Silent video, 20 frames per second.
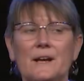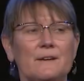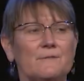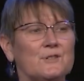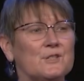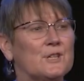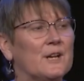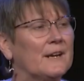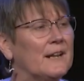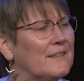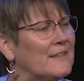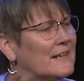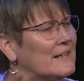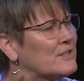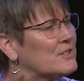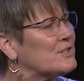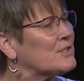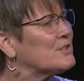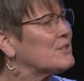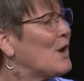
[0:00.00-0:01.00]
of study that is
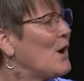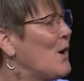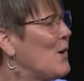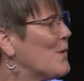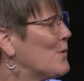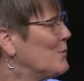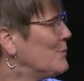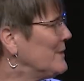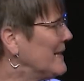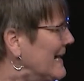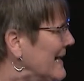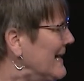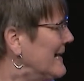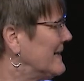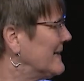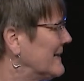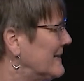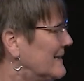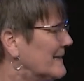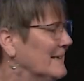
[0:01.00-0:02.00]
so
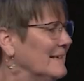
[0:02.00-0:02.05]
needed